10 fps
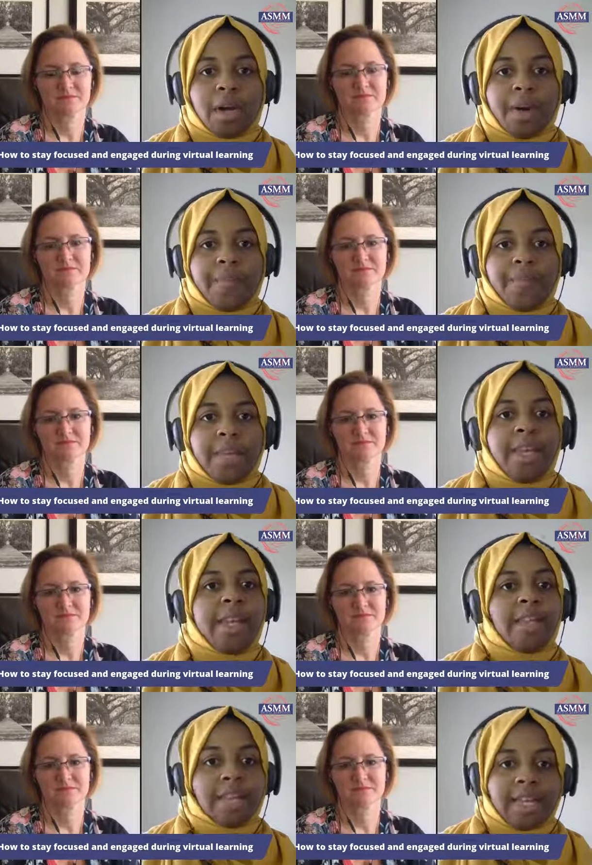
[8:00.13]
Speaker 1: um,
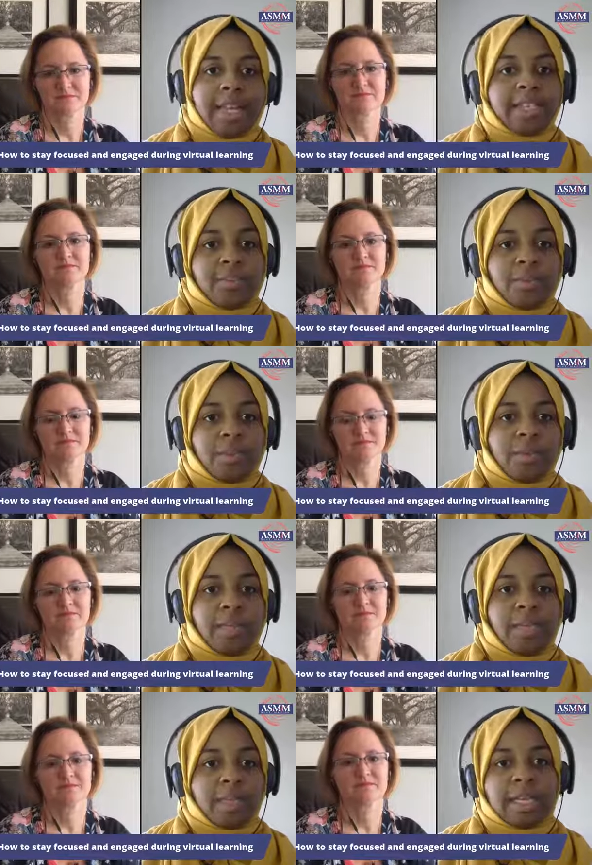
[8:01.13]
in the classroom
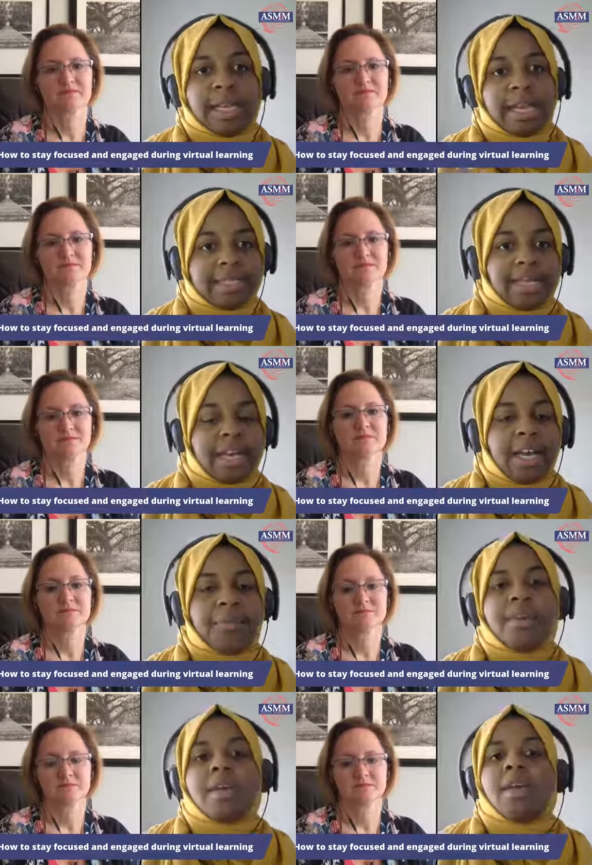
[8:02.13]
within the class
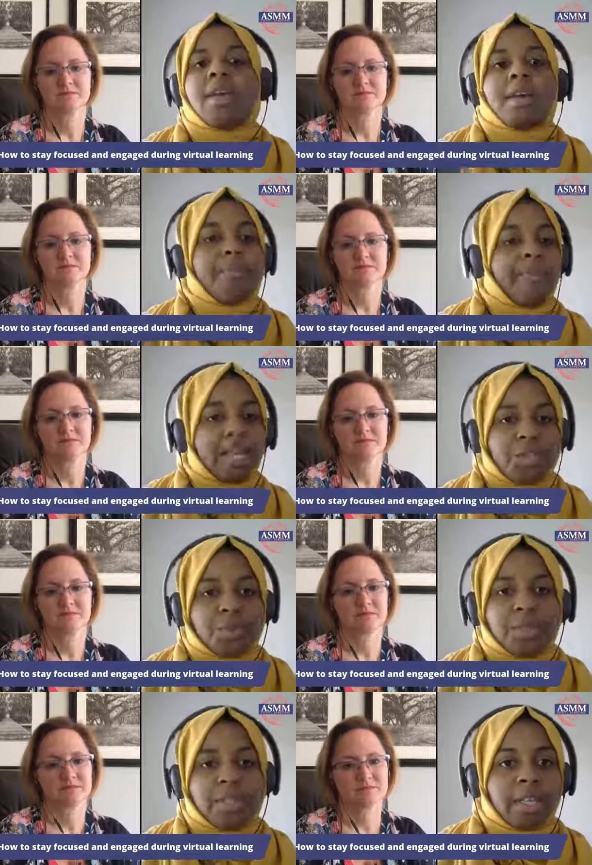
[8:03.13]
time, make
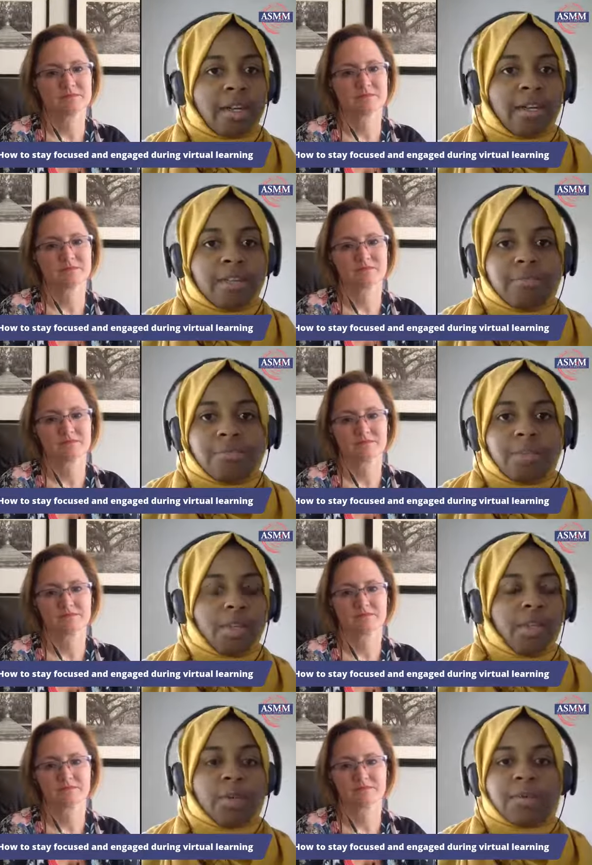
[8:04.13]
sure they're,
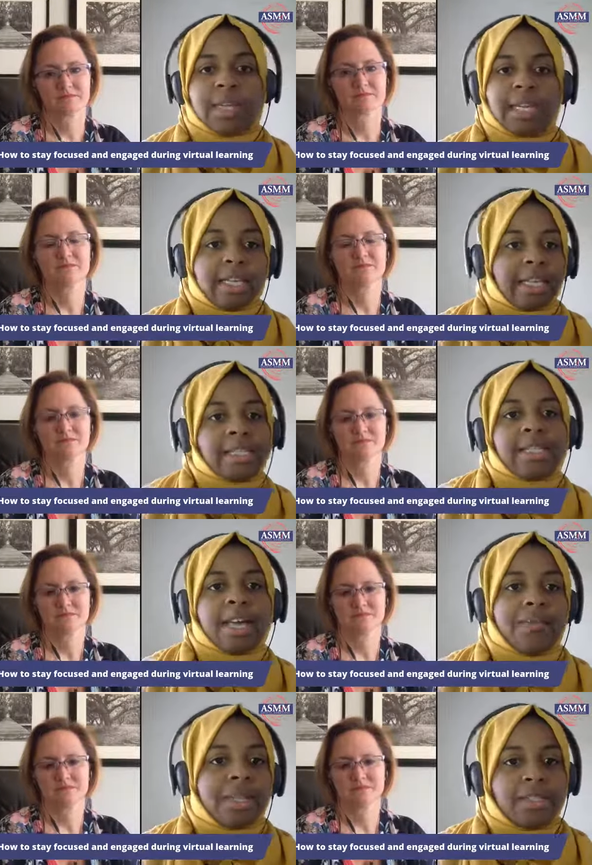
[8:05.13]
you know, getting that
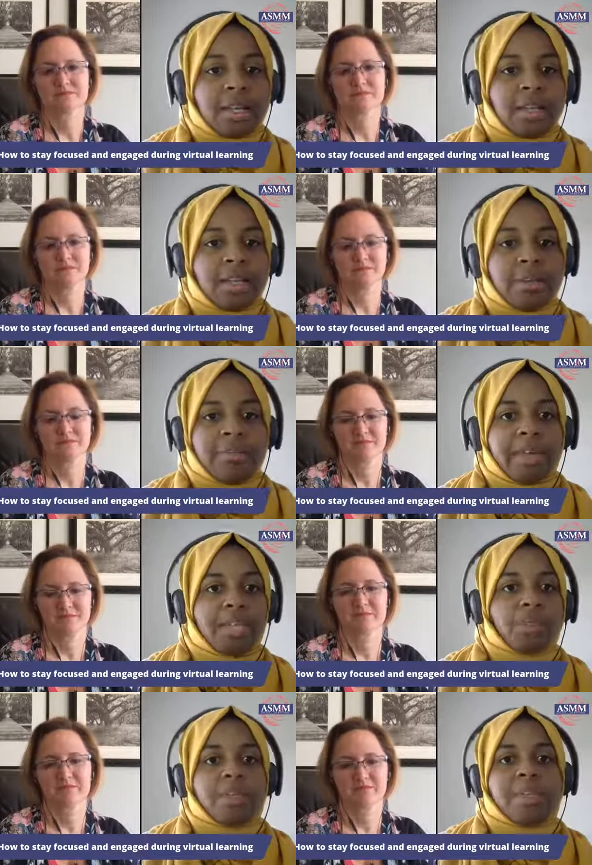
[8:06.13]
assignment done.
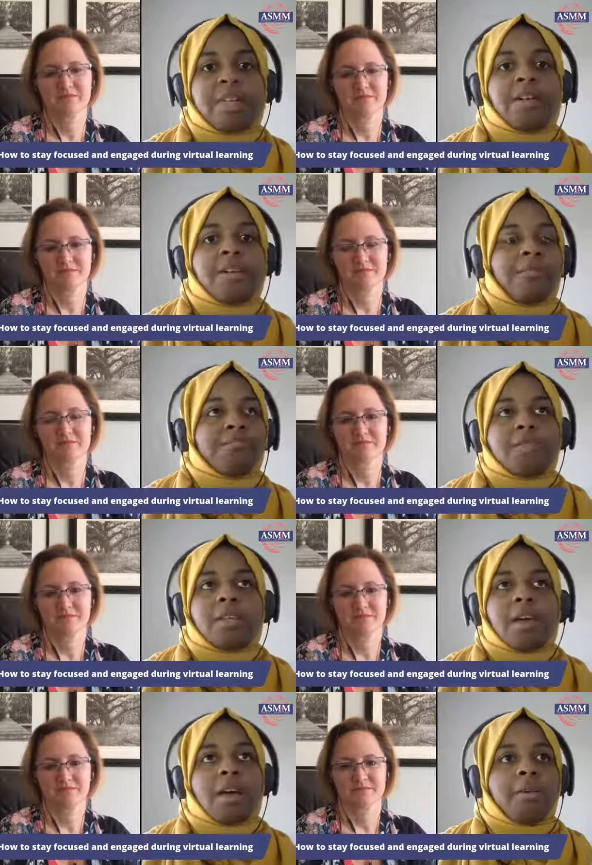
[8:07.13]
Make sure they're,
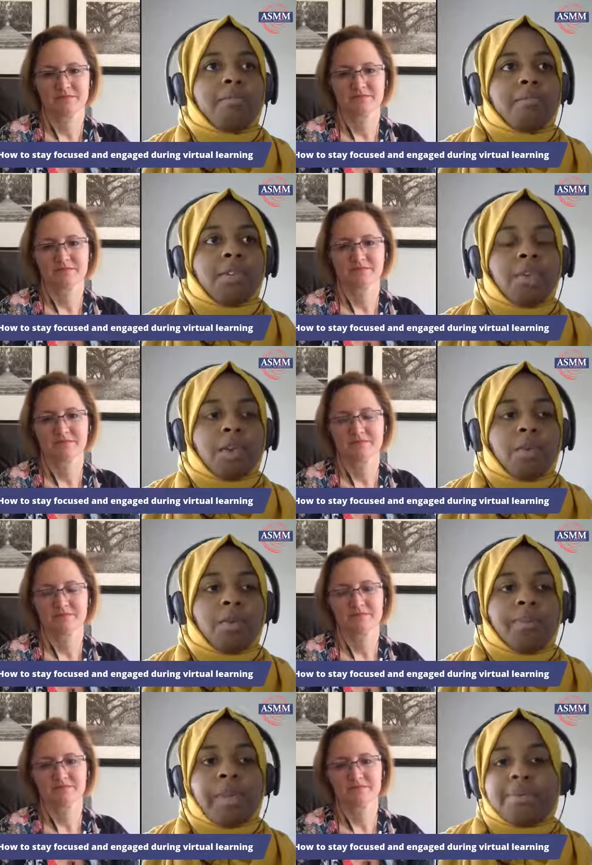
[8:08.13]
um, you
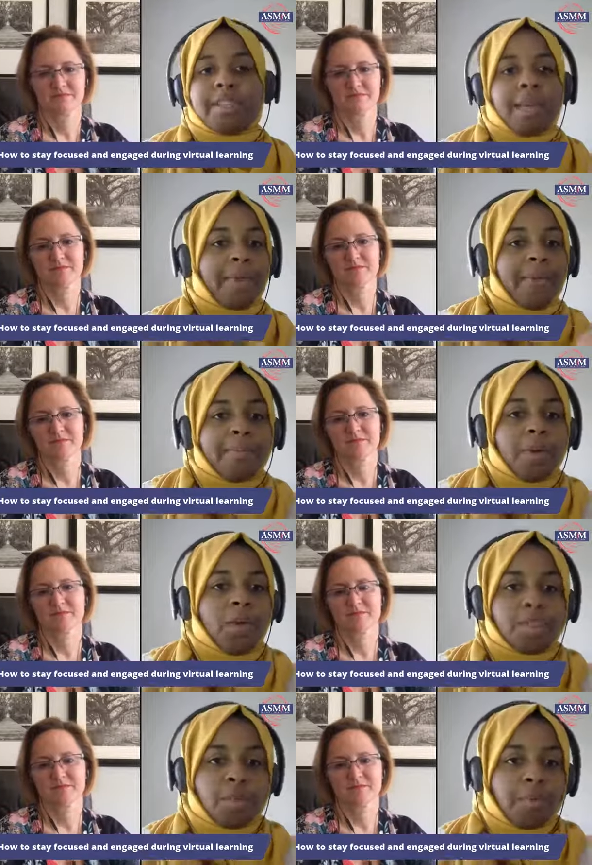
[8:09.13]
know, maybe they might
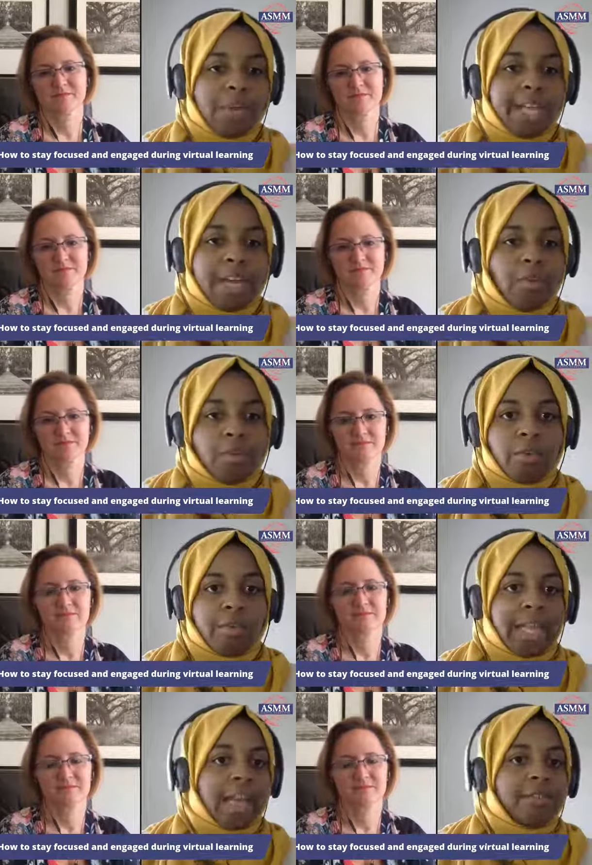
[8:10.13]
go into a breakout room
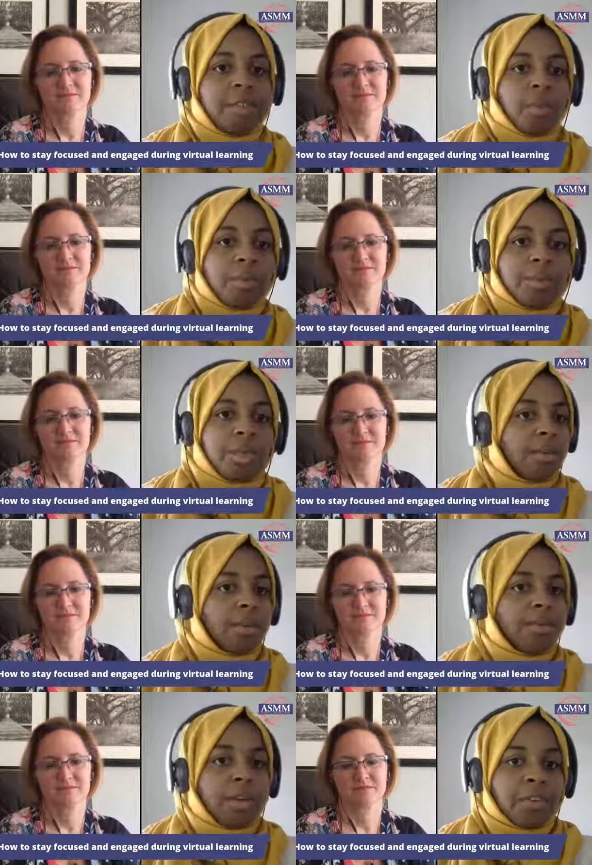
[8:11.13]
and they have to work with
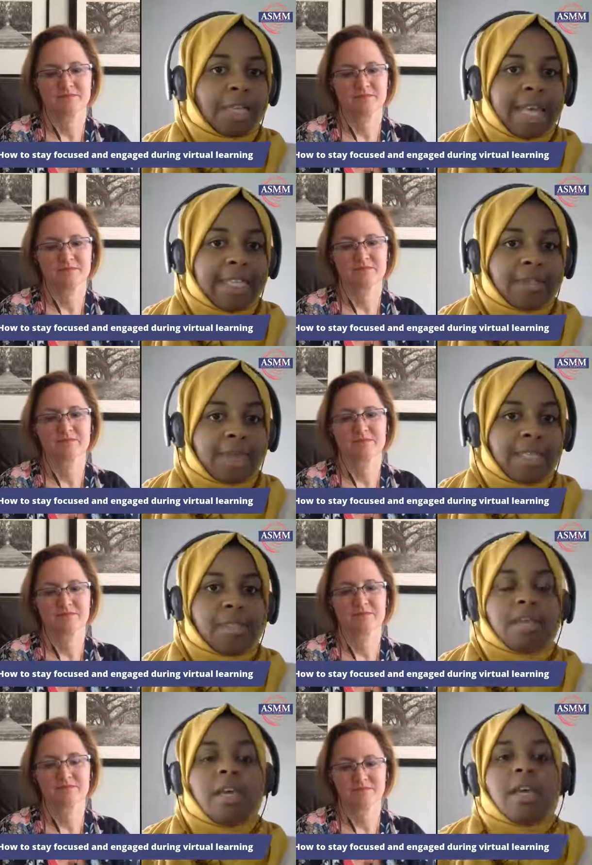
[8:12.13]
other other
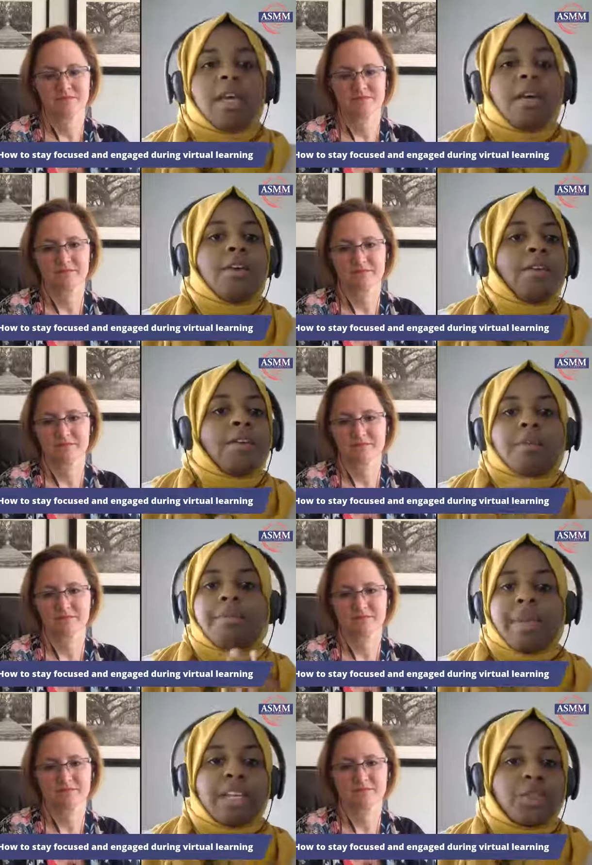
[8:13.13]
classmates.
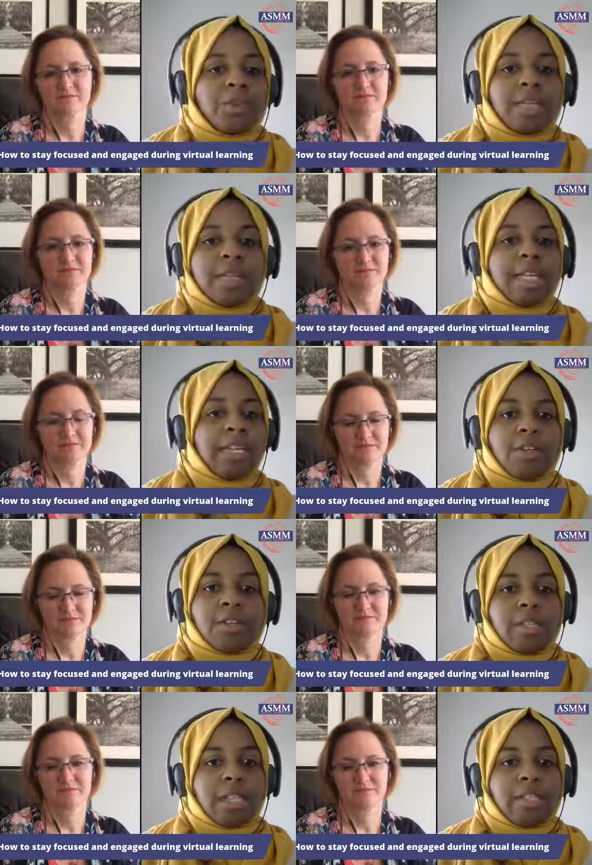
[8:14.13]
Make sure they're getting
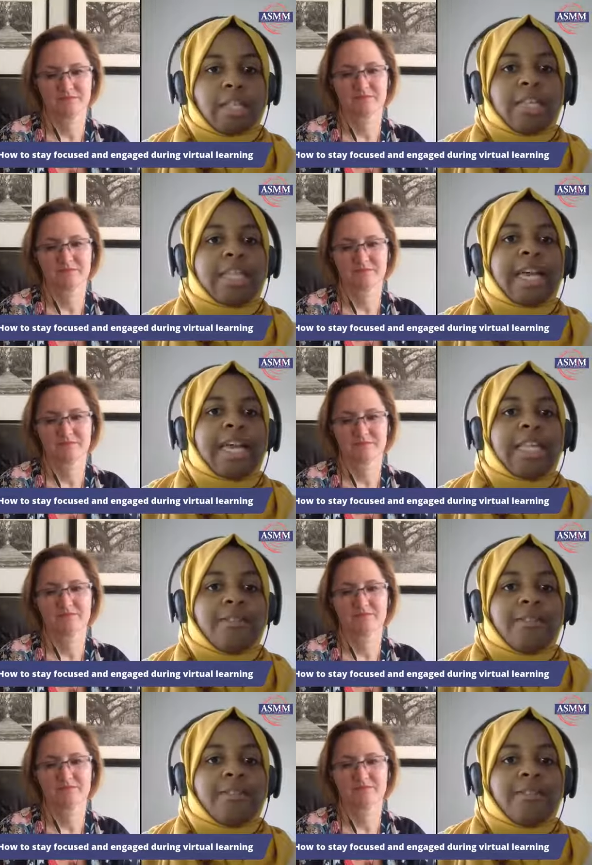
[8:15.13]
those things done. That